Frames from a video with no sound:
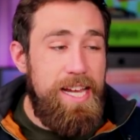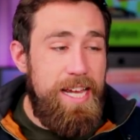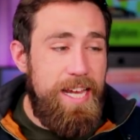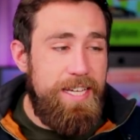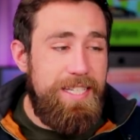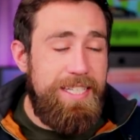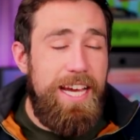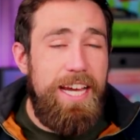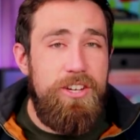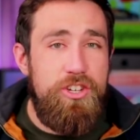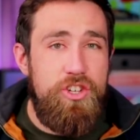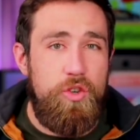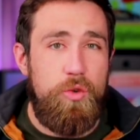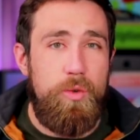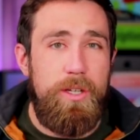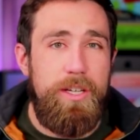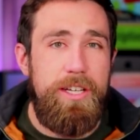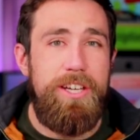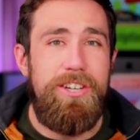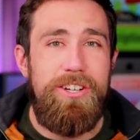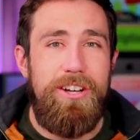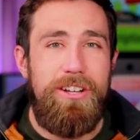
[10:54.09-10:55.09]
a $10
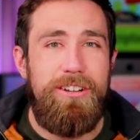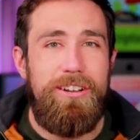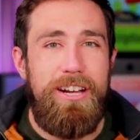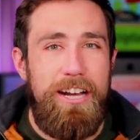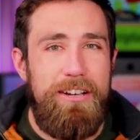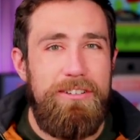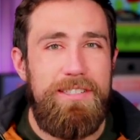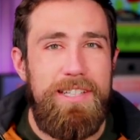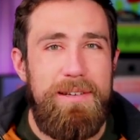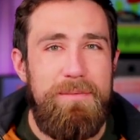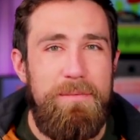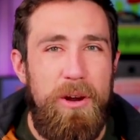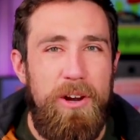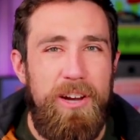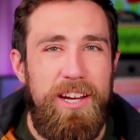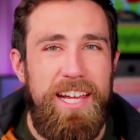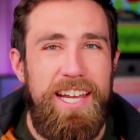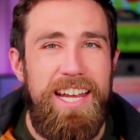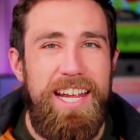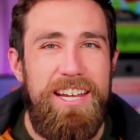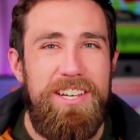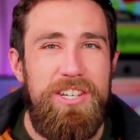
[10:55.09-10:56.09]
trillion housing
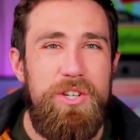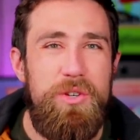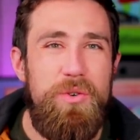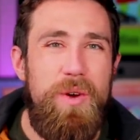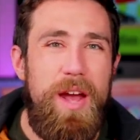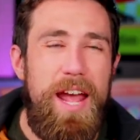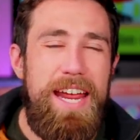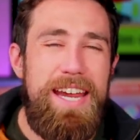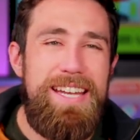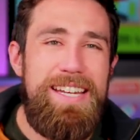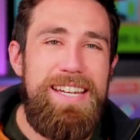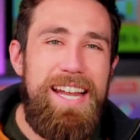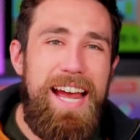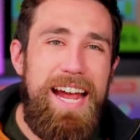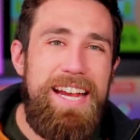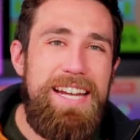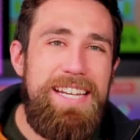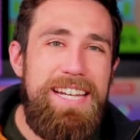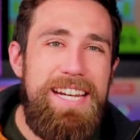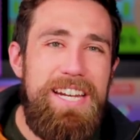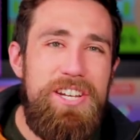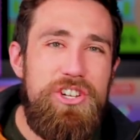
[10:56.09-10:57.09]
market into a
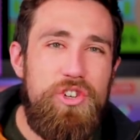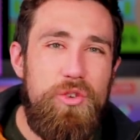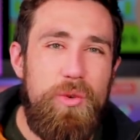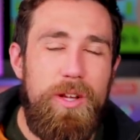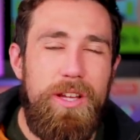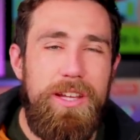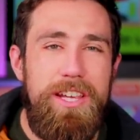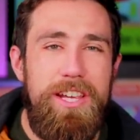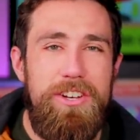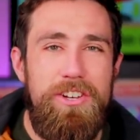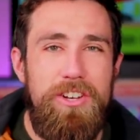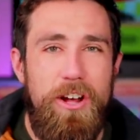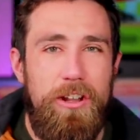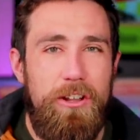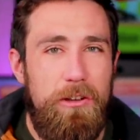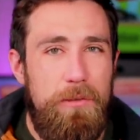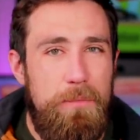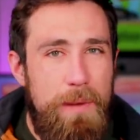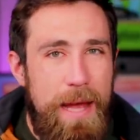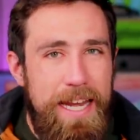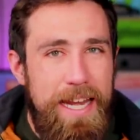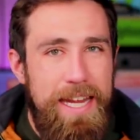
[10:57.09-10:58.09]
$90 trillion
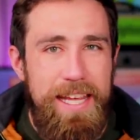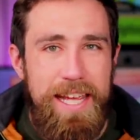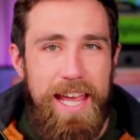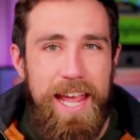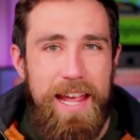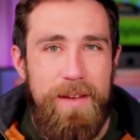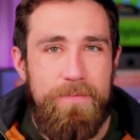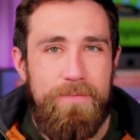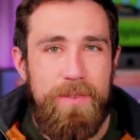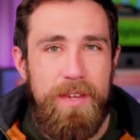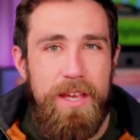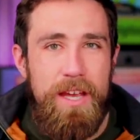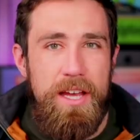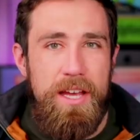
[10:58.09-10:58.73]
betting game.